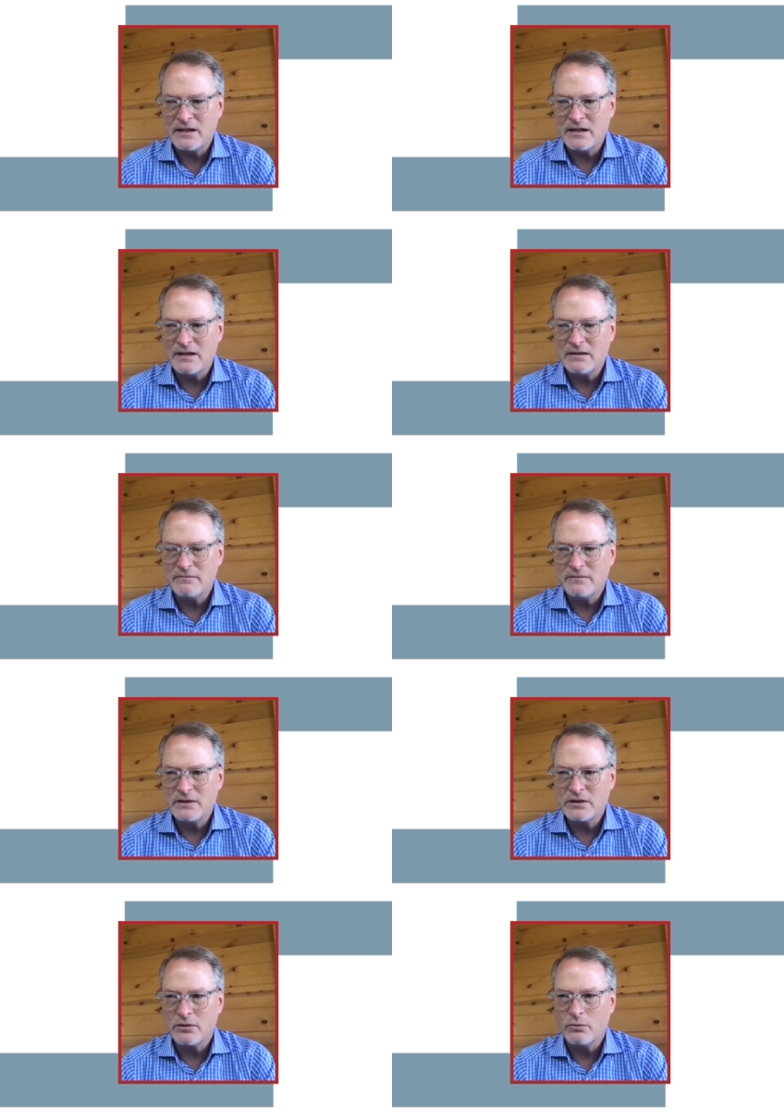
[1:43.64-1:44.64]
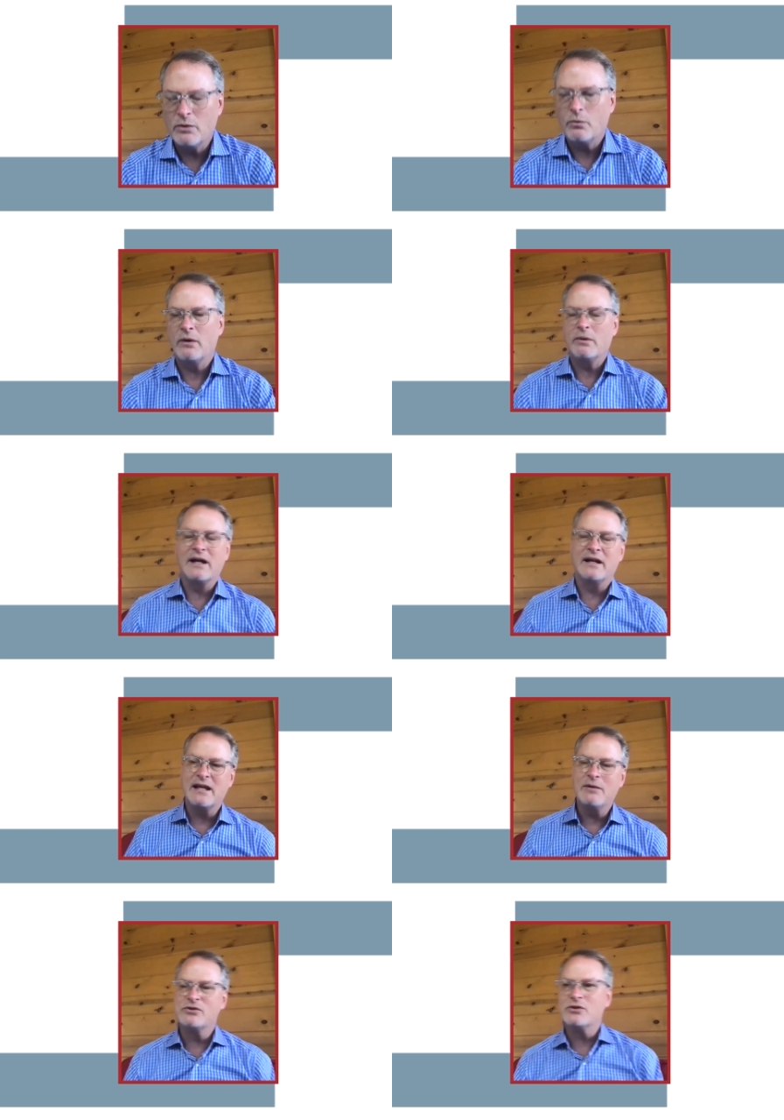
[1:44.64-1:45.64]
uh, you know, and
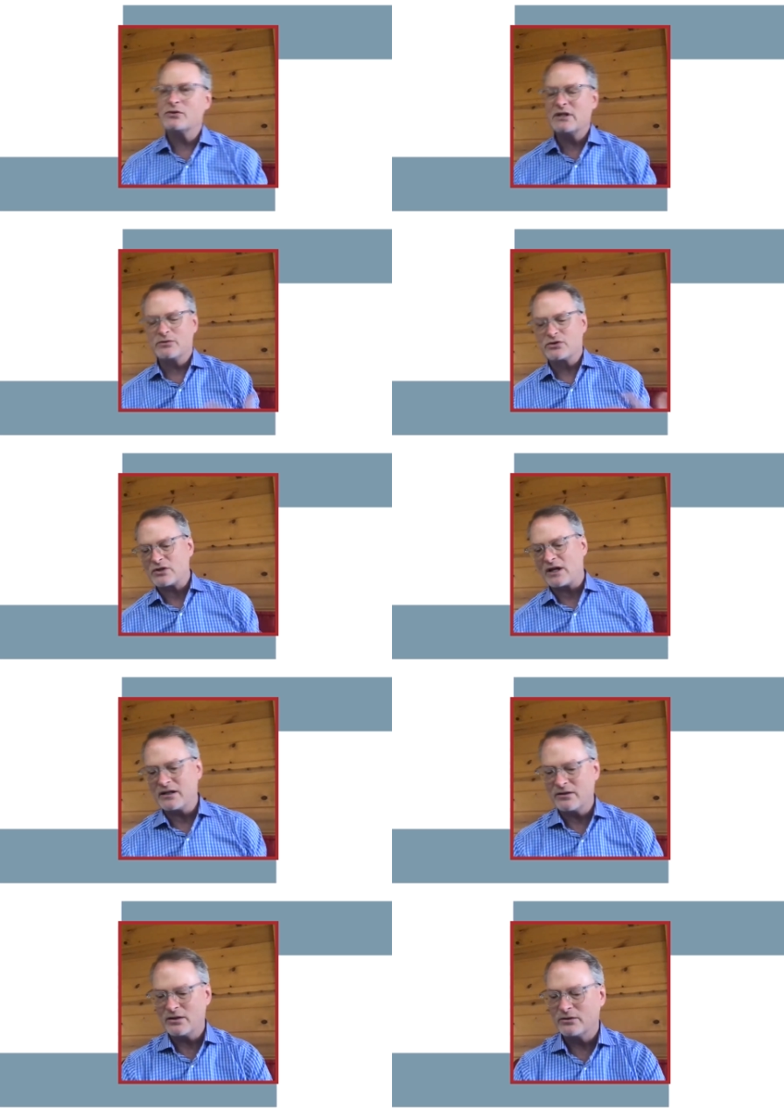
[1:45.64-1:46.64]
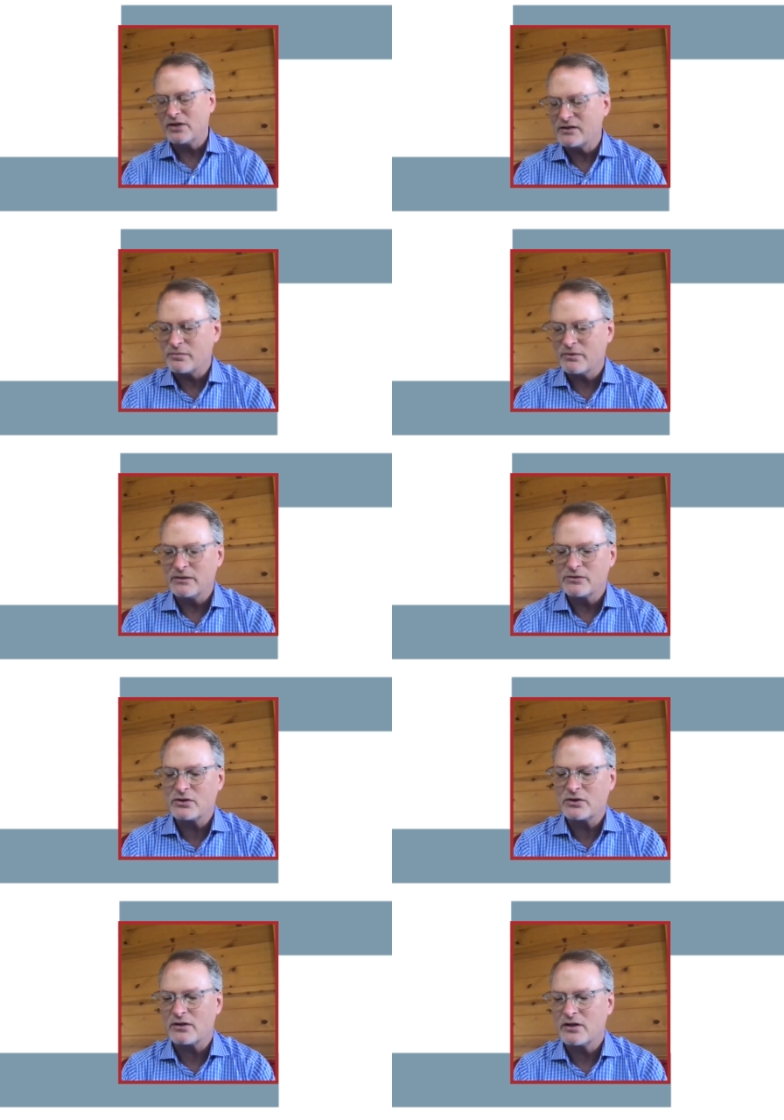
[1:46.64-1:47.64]
he was he was citing the Old Testament, and he
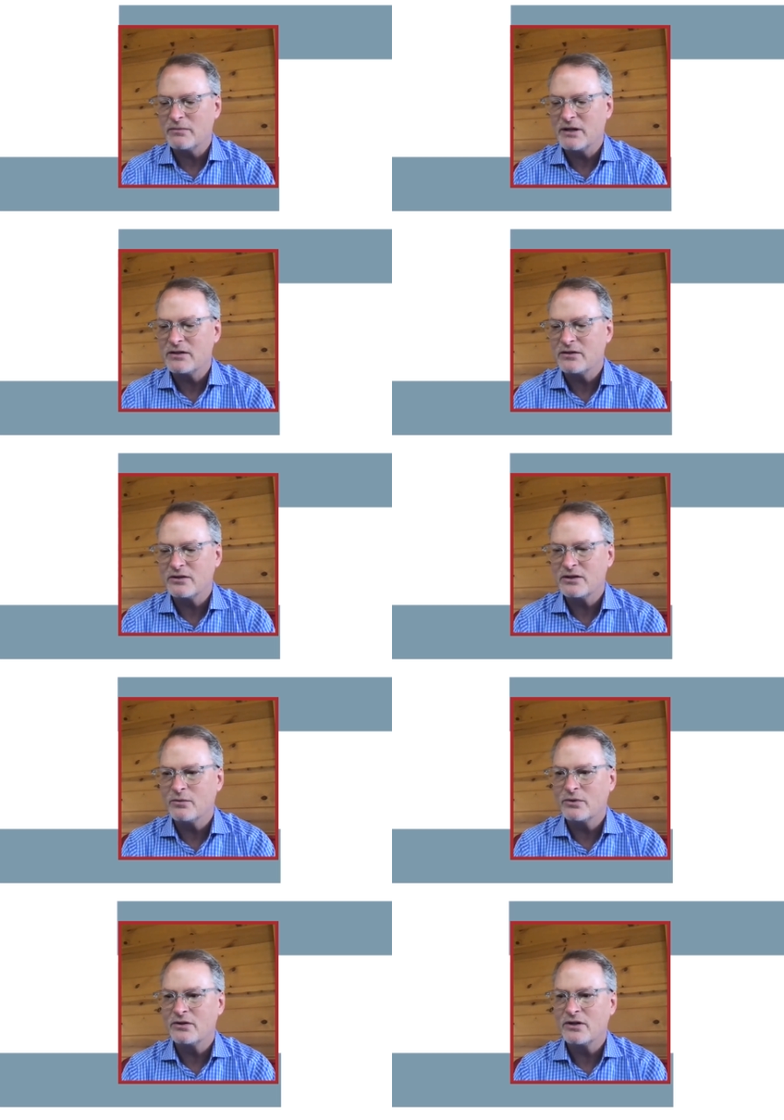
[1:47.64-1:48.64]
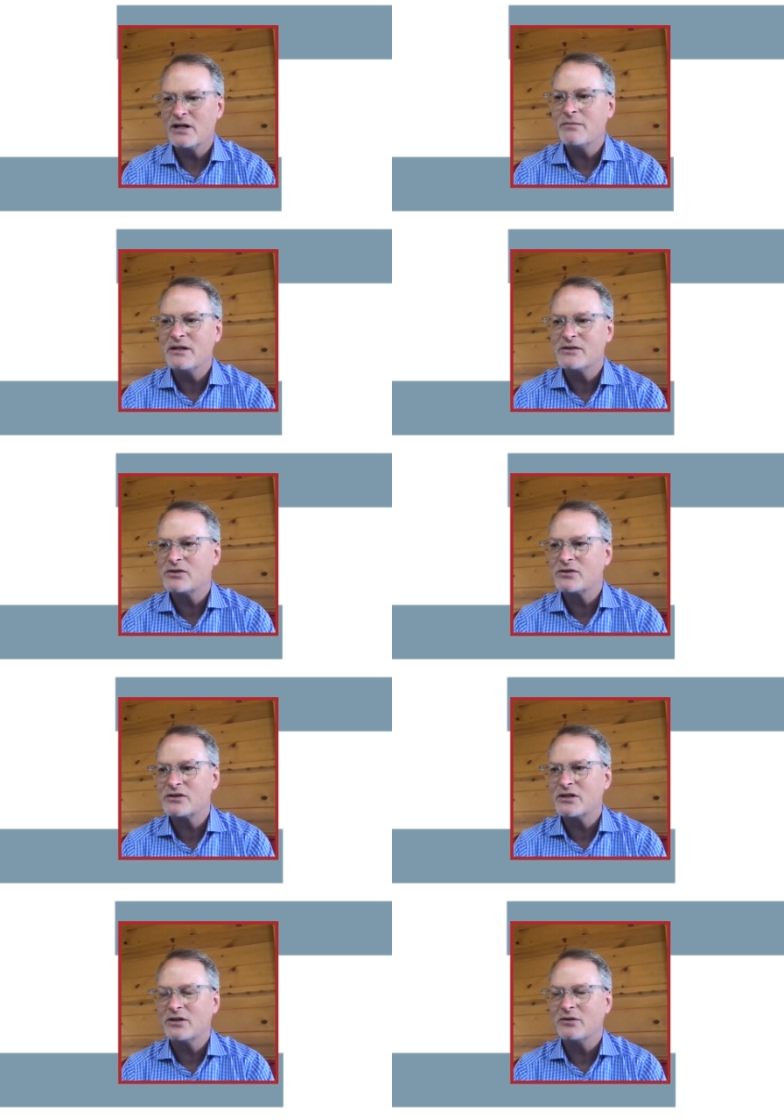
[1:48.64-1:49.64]
was talking about your, you know, when your enemies,
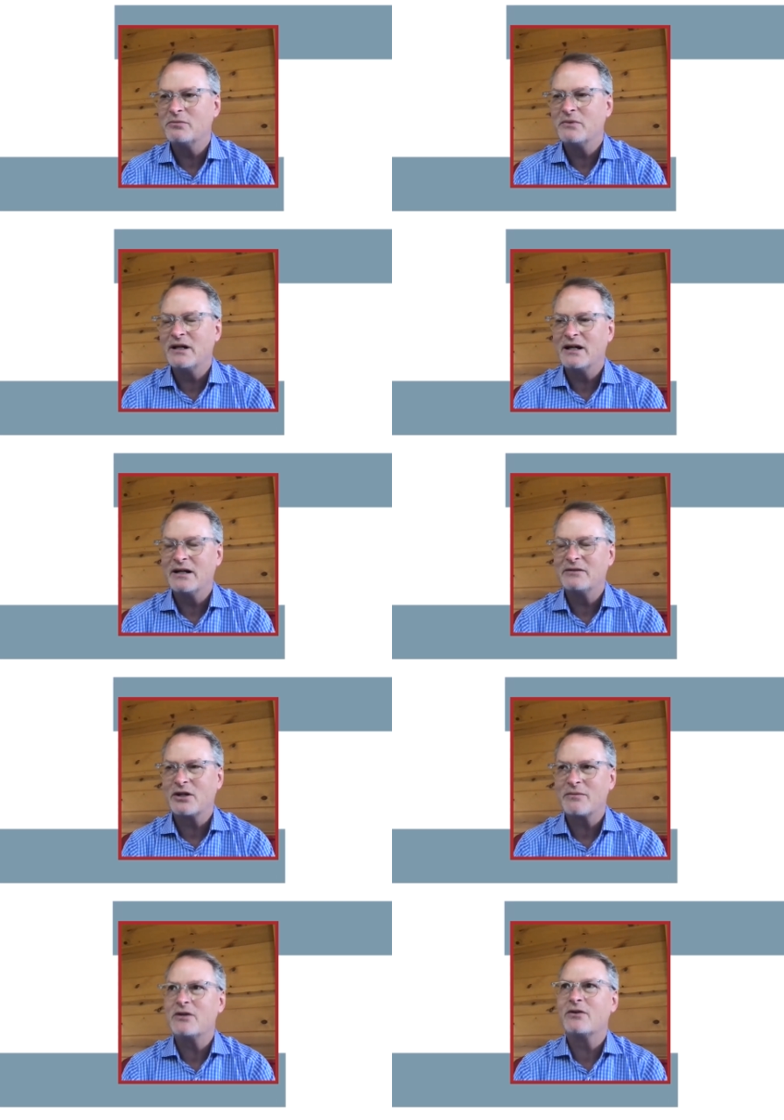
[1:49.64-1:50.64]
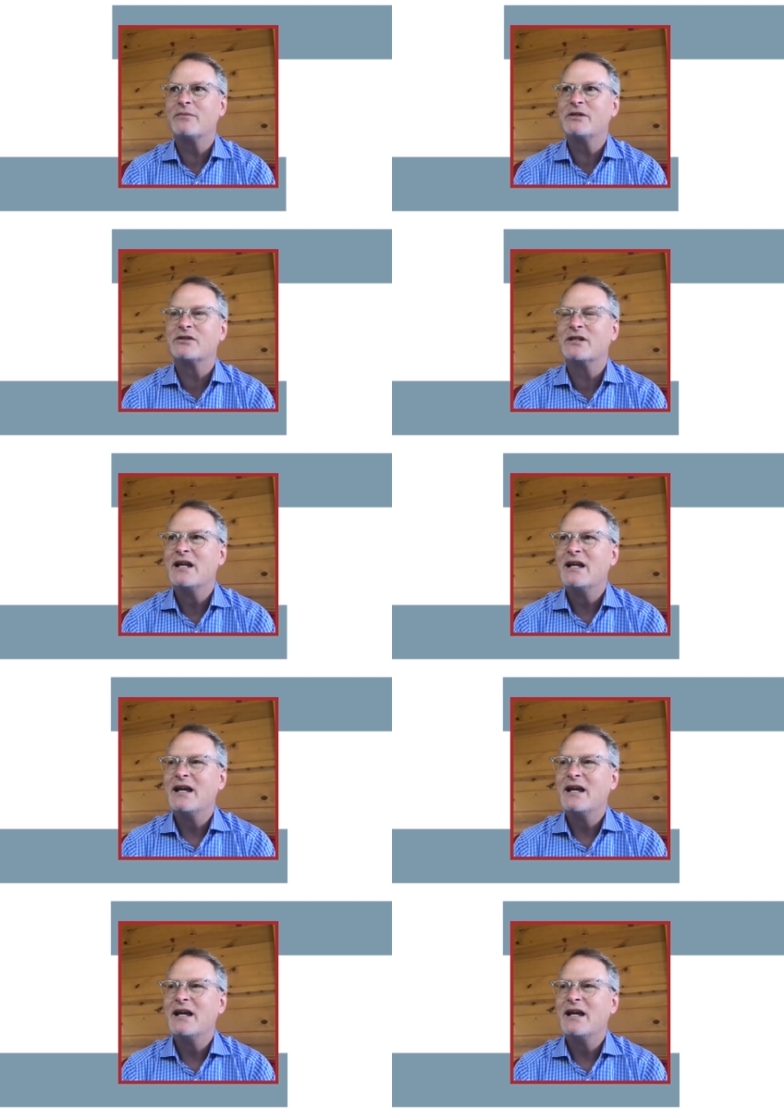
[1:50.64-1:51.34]
you know, uh, talking about your enemies, and,